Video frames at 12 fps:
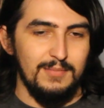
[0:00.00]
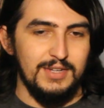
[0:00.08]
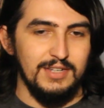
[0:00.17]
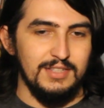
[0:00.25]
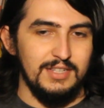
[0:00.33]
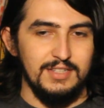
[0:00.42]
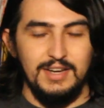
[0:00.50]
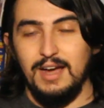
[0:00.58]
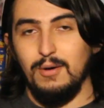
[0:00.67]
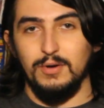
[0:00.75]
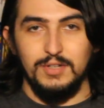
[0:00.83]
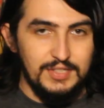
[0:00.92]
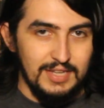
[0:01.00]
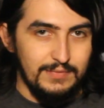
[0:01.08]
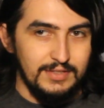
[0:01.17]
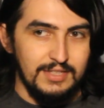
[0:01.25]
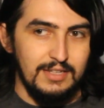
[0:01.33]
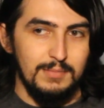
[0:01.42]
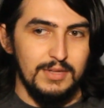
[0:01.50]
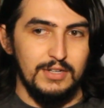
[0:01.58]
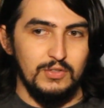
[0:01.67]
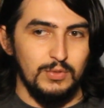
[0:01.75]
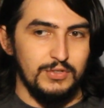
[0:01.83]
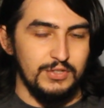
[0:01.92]
Because it is an hour and 17
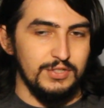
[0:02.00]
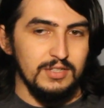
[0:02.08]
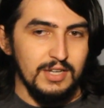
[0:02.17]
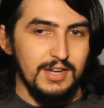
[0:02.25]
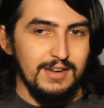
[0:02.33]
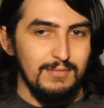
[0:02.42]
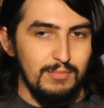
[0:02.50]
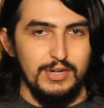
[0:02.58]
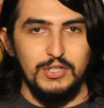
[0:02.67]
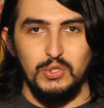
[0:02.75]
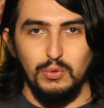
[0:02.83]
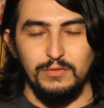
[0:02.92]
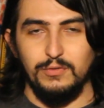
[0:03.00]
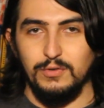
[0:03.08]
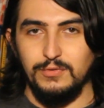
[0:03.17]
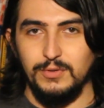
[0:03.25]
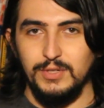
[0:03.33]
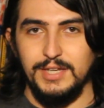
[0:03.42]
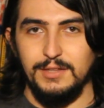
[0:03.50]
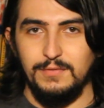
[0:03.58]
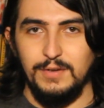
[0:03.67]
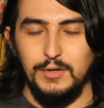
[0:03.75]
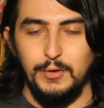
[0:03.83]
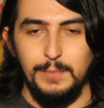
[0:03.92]
minutes, which is pretty short for a full-length
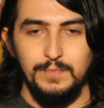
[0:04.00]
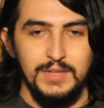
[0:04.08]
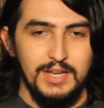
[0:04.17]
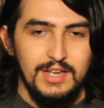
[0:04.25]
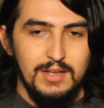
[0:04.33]
film.